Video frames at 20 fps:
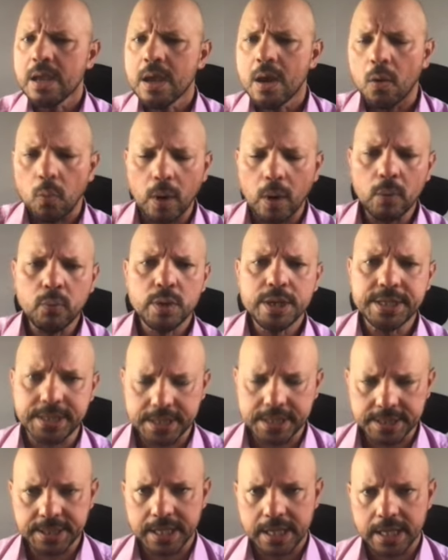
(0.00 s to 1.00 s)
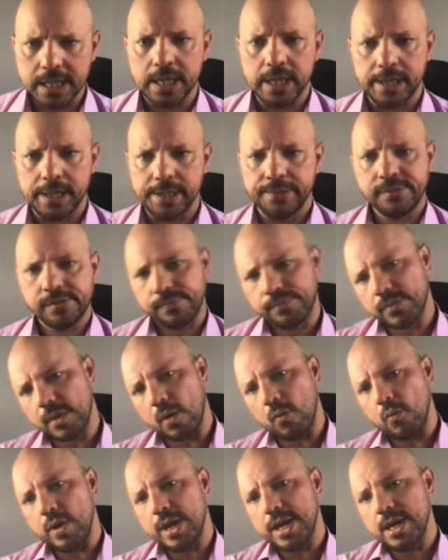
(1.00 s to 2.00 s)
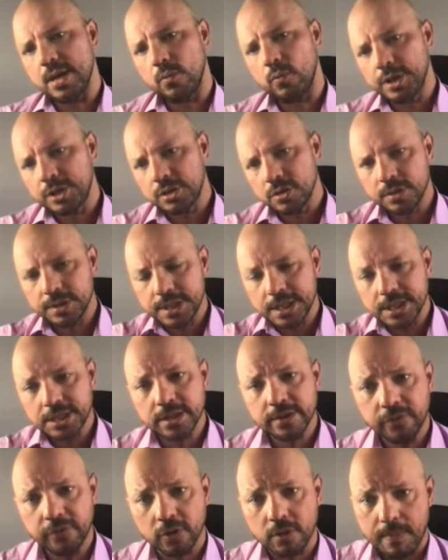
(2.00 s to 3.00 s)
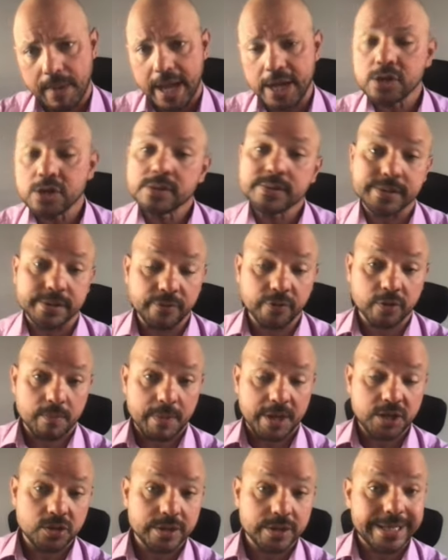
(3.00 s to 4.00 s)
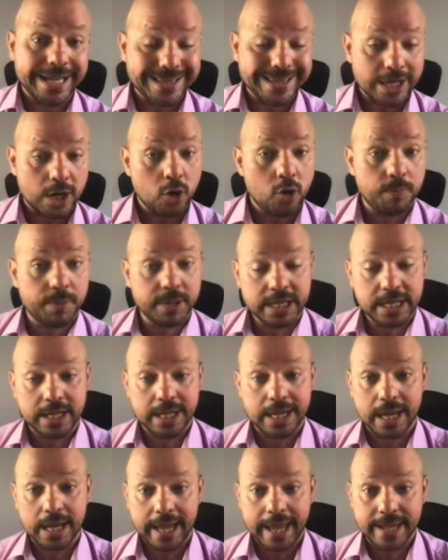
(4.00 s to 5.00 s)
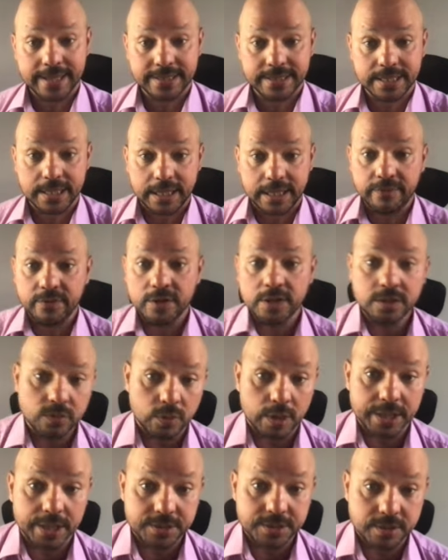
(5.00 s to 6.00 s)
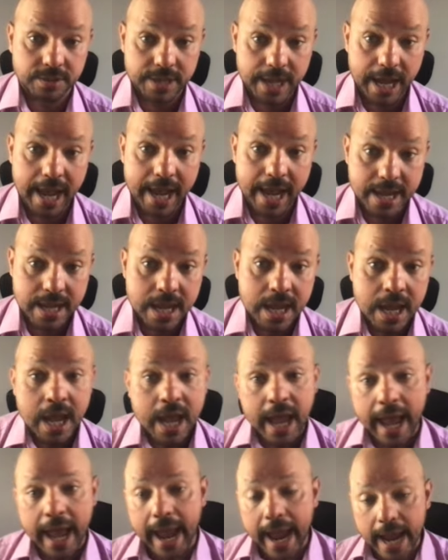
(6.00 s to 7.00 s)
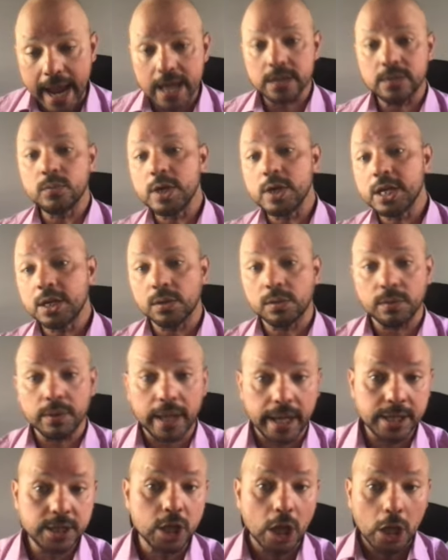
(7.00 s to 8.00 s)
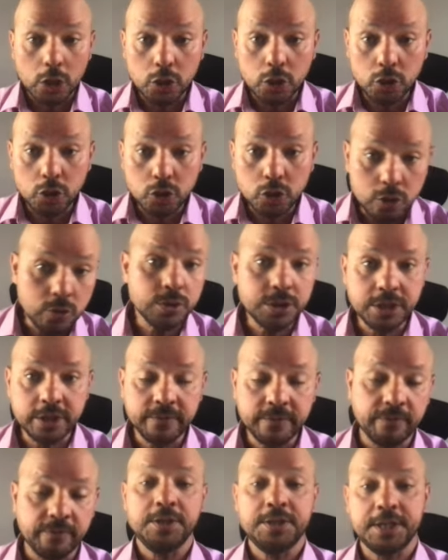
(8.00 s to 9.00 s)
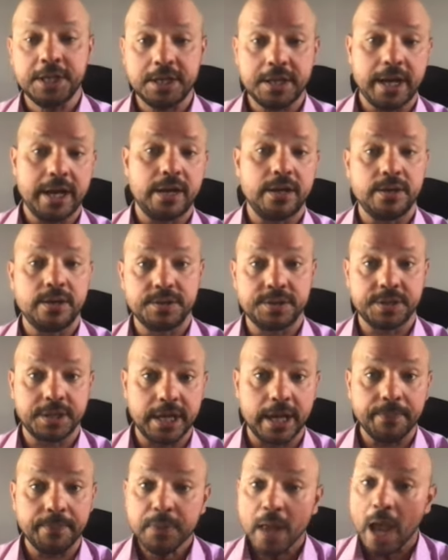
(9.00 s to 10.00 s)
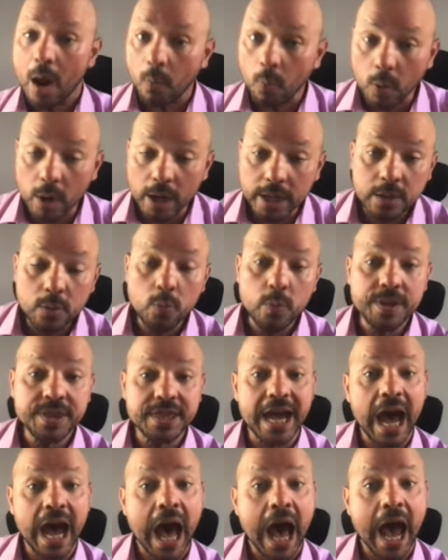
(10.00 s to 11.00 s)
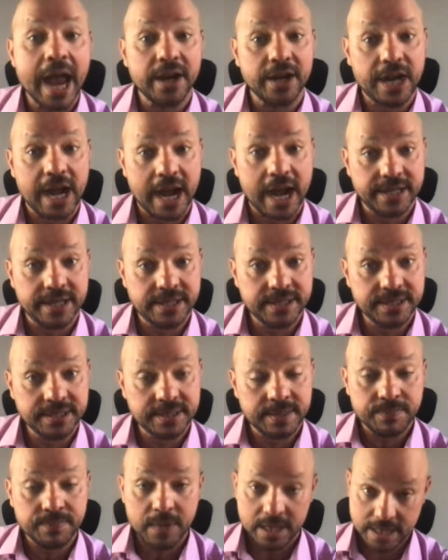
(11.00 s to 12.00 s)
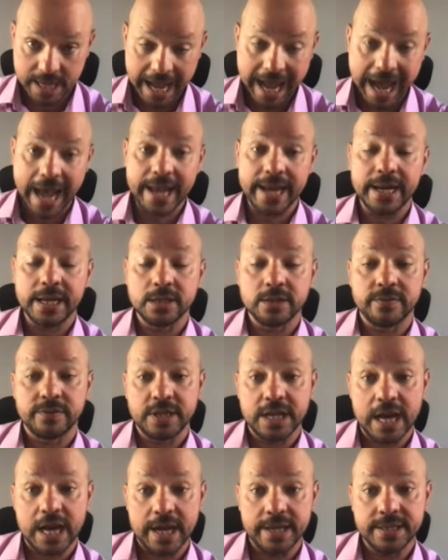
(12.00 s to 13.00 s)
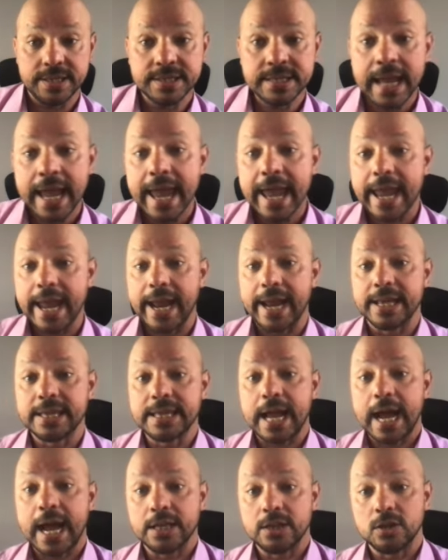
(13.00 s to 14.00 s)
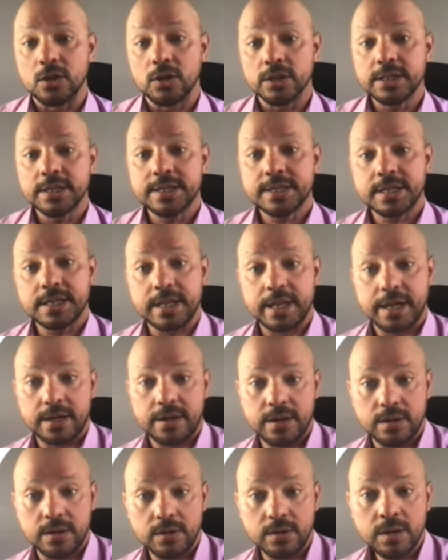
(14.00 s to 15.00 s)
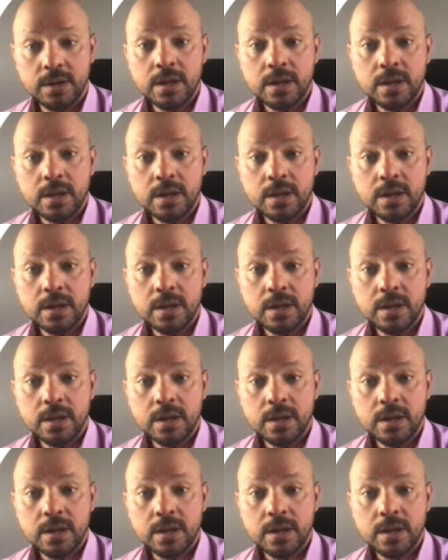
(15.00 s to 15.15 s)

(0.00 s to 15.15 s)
what we did here is we took this information, the information that the company has given to us today, and we created two different scenarios here. One with the higher guidance, the higher end of the guidance, and another scenario